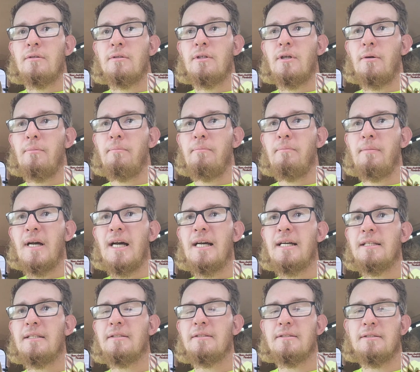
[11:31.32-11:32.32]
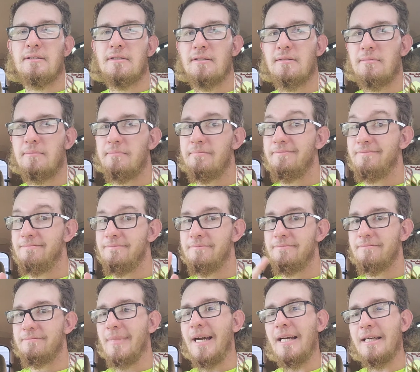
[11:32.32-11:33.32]
Y'all might
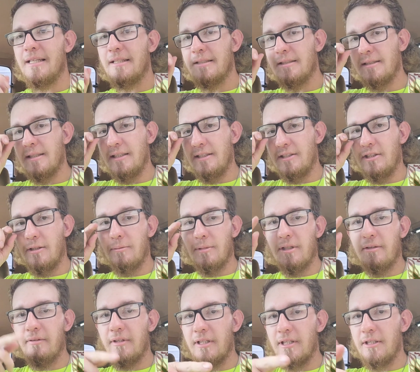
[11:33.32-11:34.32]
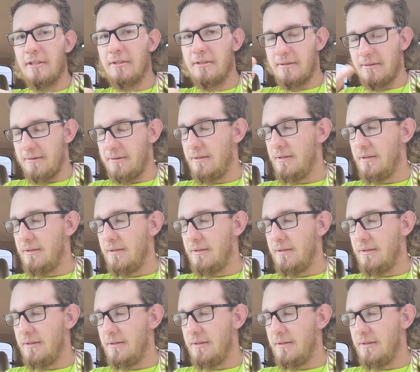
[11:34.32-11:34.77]
get to see some of it here.